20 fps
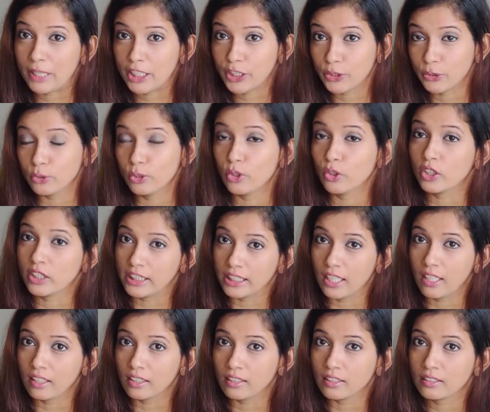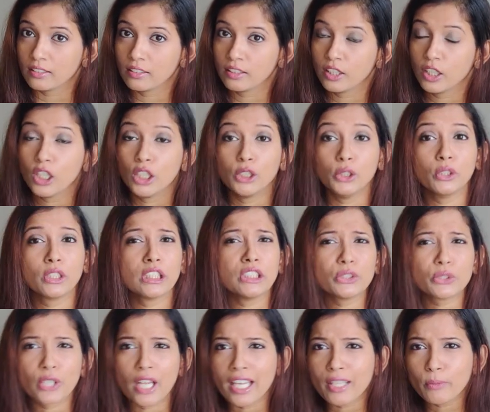make you look young. You
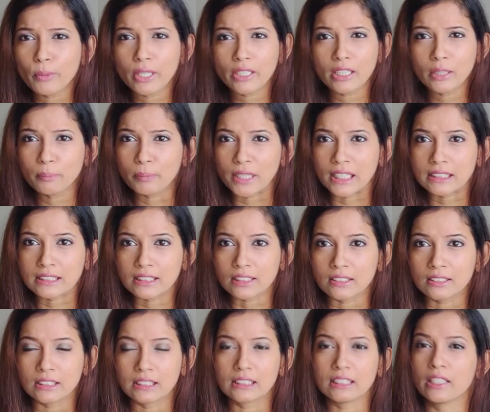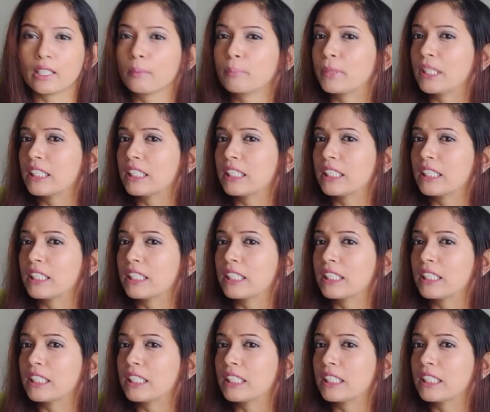can try wearing pastels. There are